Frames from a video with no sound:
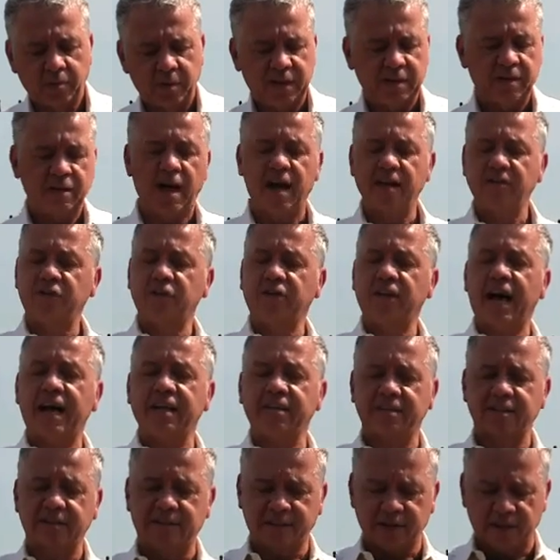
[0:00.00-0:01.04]
Because all she
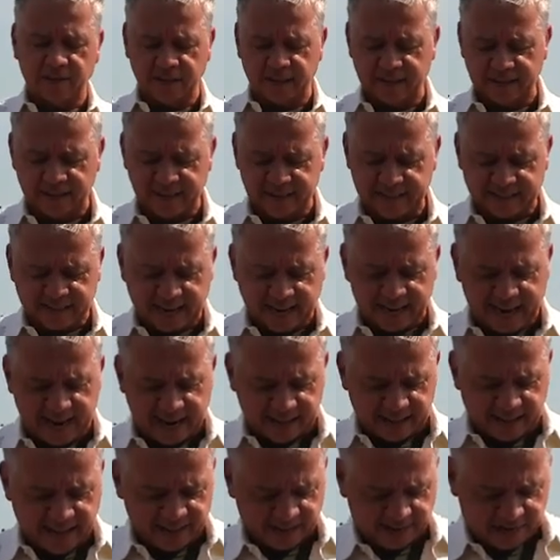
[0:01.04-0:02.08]
does is turn it inside
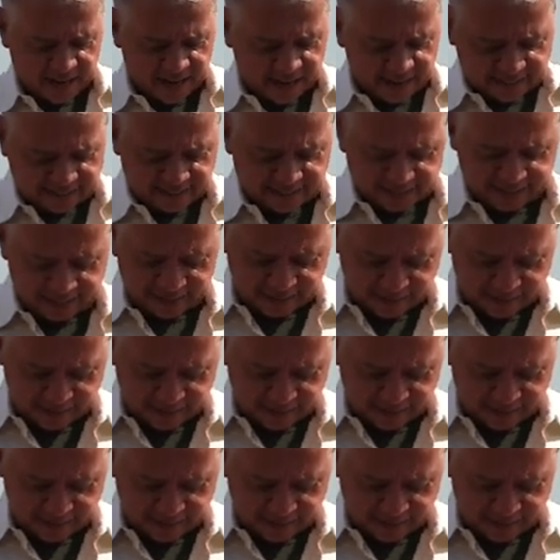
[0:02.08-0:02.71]
out like this,